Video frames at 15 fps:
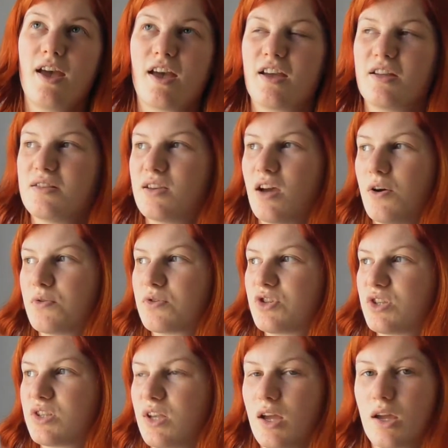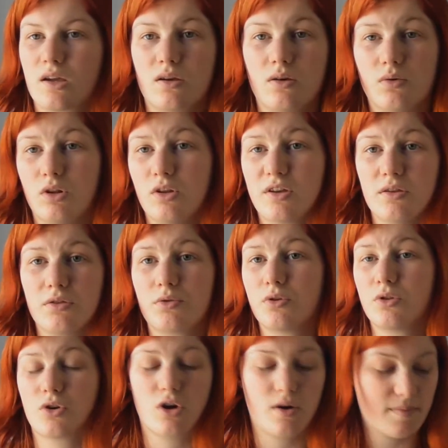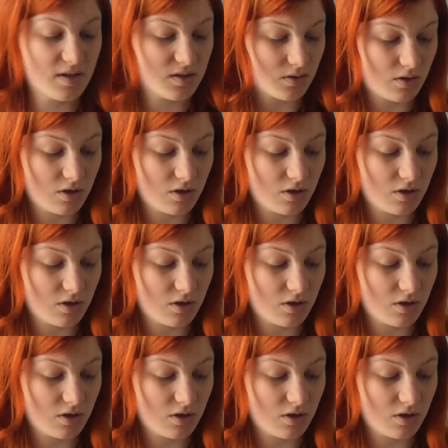And I was just like looking through the comments